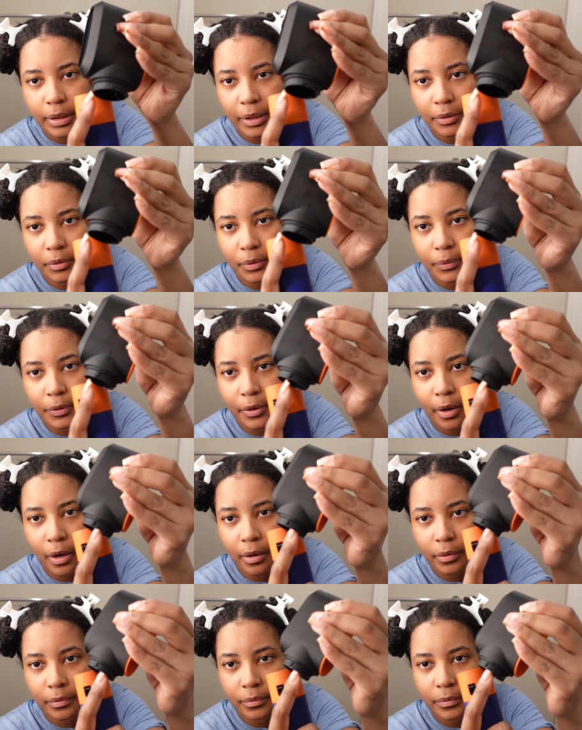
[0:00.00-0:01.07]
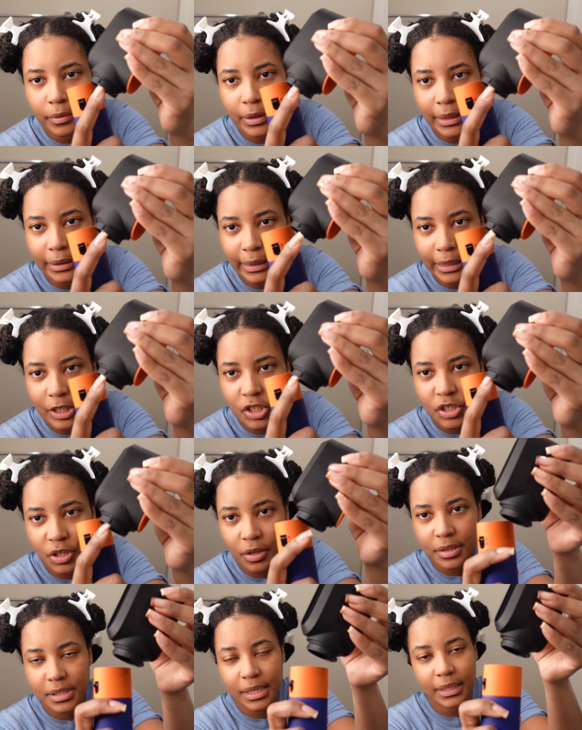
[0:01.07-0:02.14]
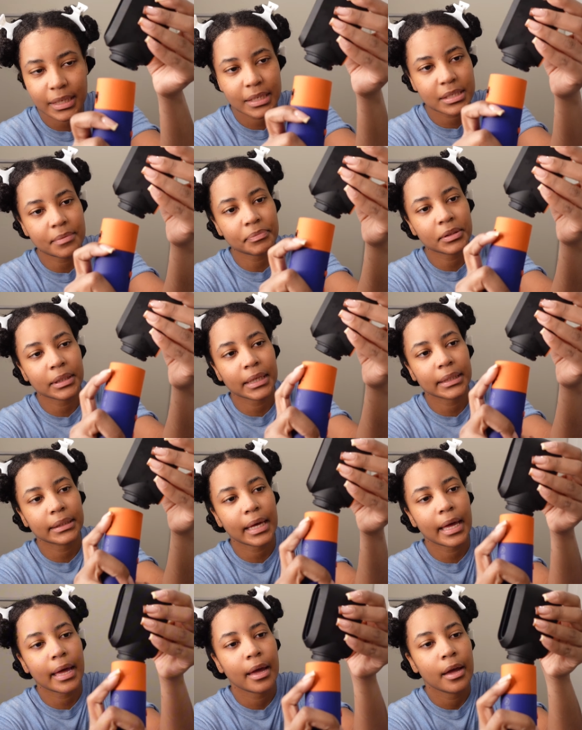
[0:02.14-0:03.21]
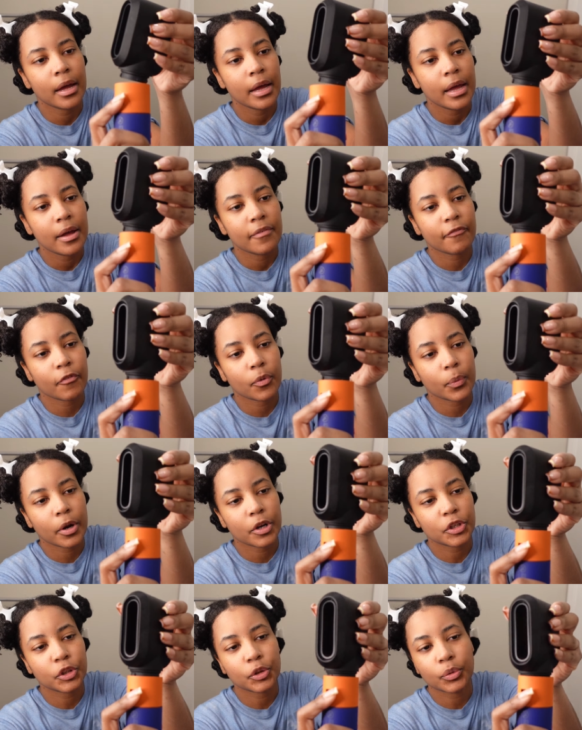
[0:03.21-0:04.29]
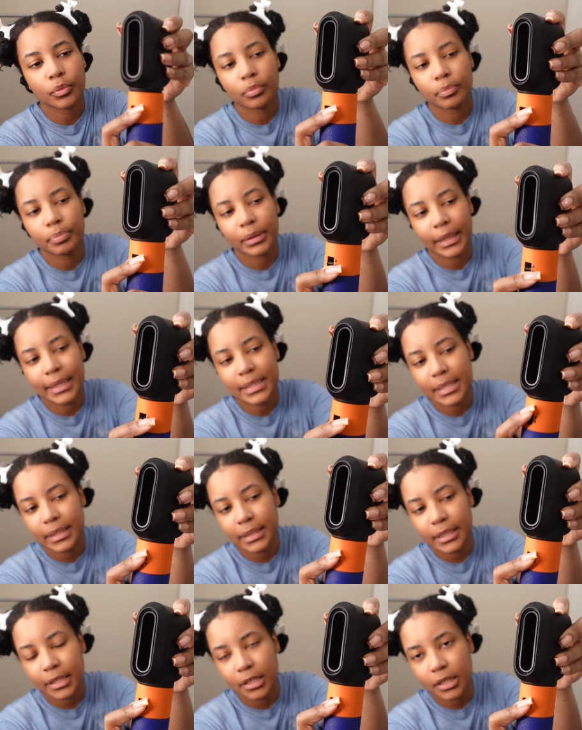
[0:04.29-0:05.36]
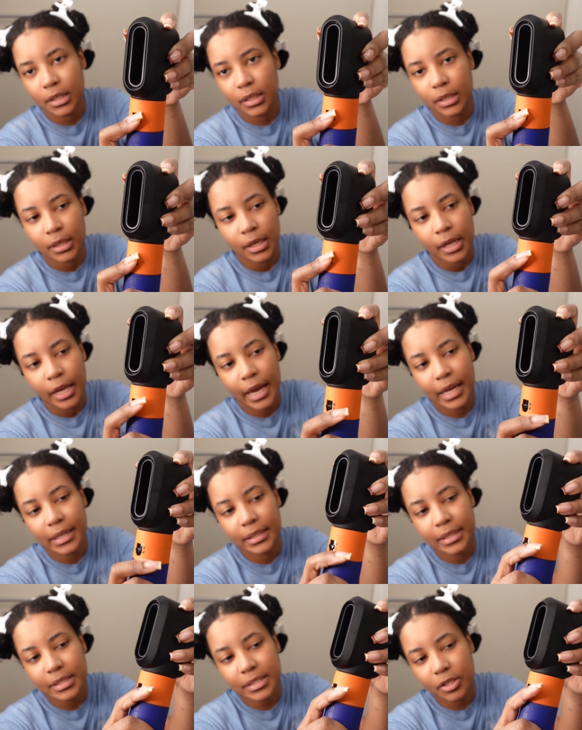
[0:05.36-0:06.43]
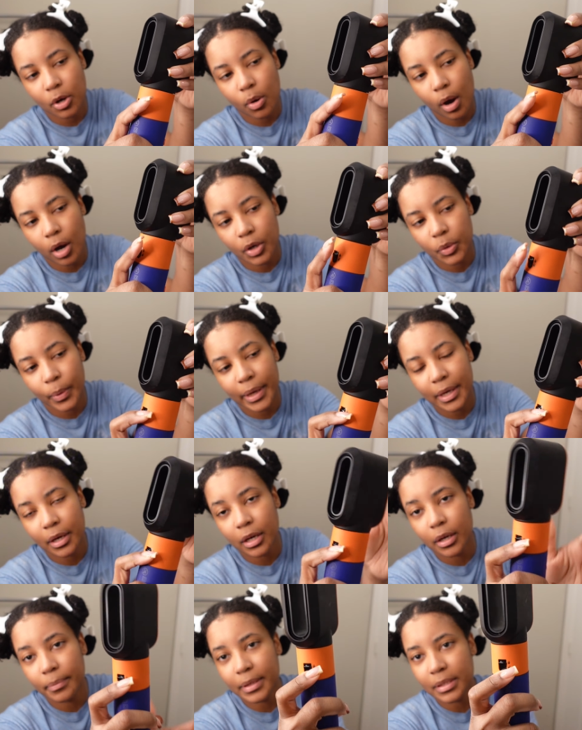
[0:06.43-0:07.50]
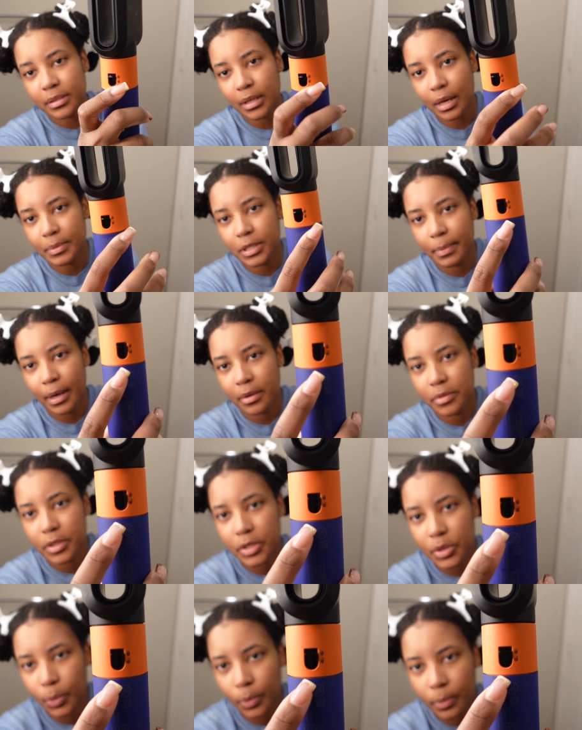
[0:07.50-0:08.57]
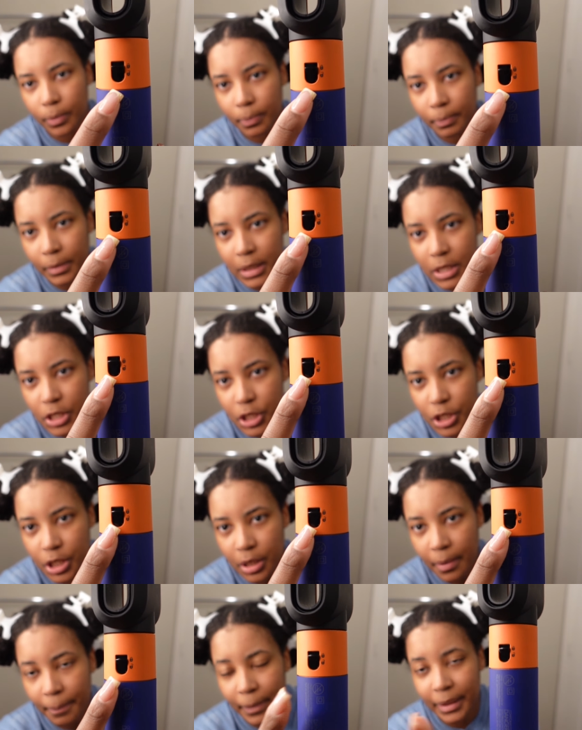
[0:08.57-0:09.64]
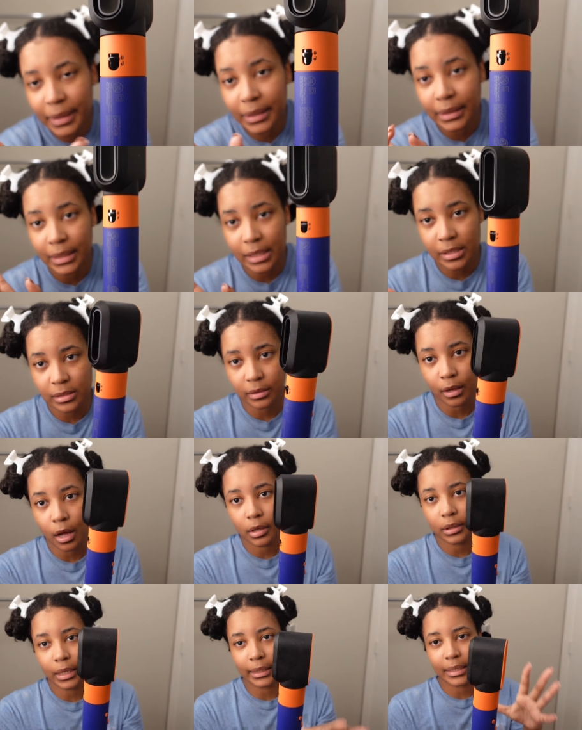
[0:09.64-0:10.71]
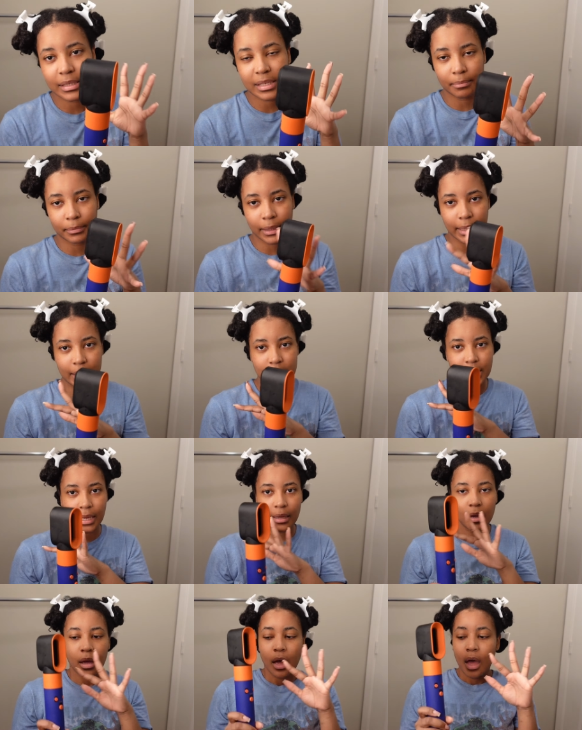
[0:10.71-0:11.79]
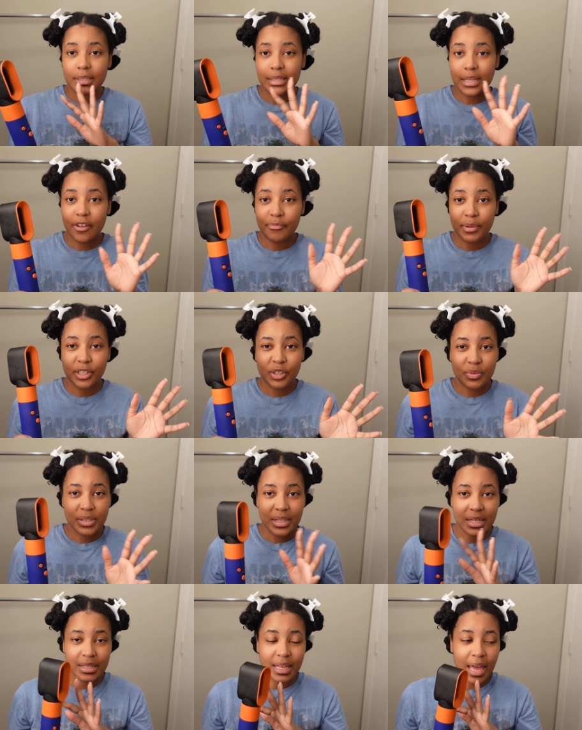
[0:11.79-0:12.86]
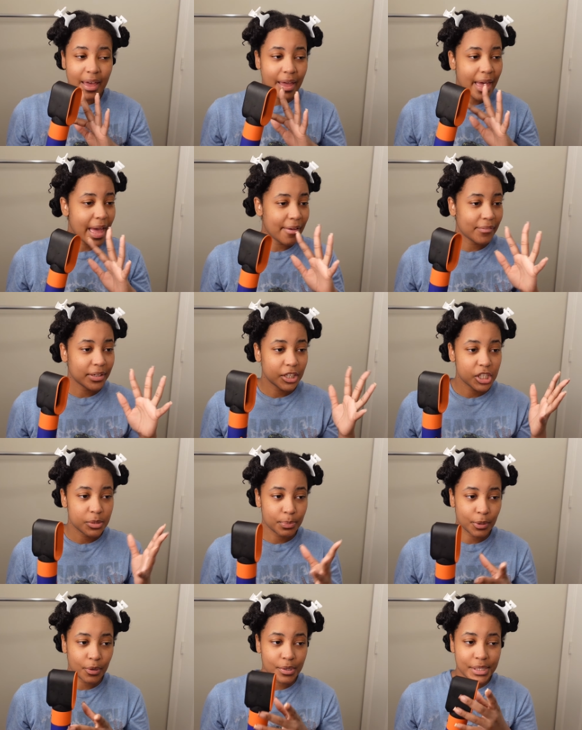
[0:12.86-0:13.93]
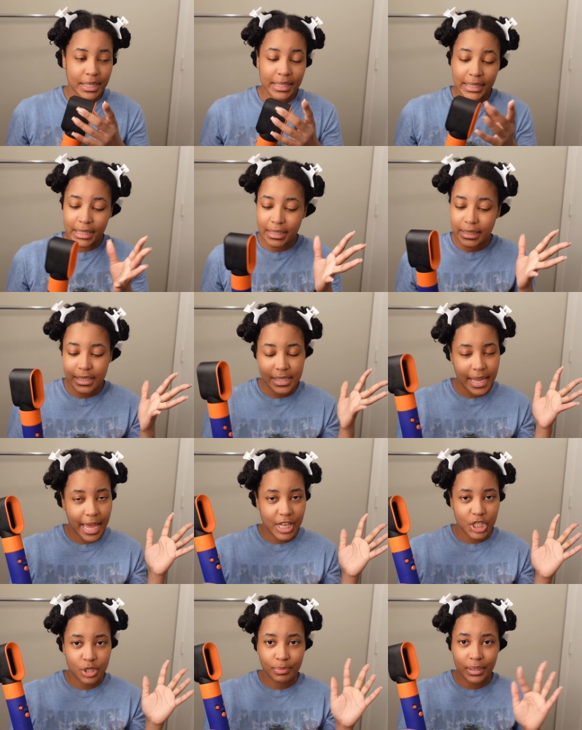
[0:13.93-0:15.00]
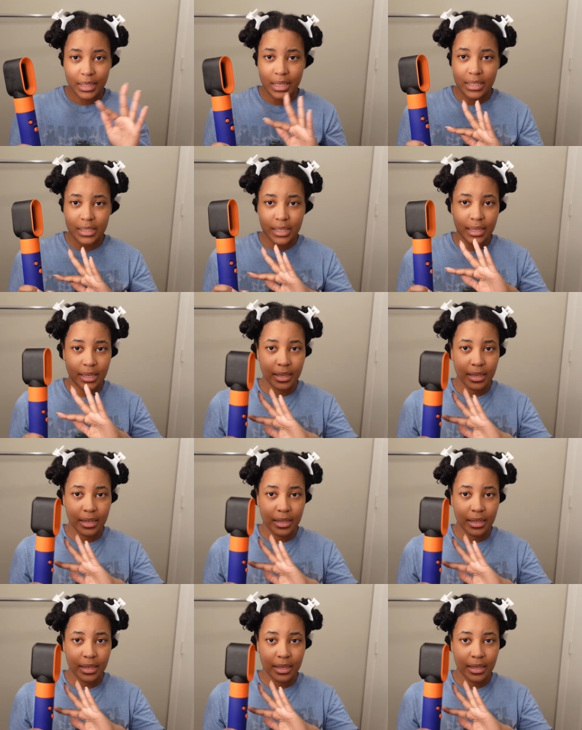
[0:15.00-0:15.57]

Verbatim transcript: I don't know what you call it, like inserts, I guess, something like that, for where you place it here. And it doesn't go all the way up. It stops about this much, but it is locked, like it's in place. Like, since I've been using this, I haven't experienced any of the attachments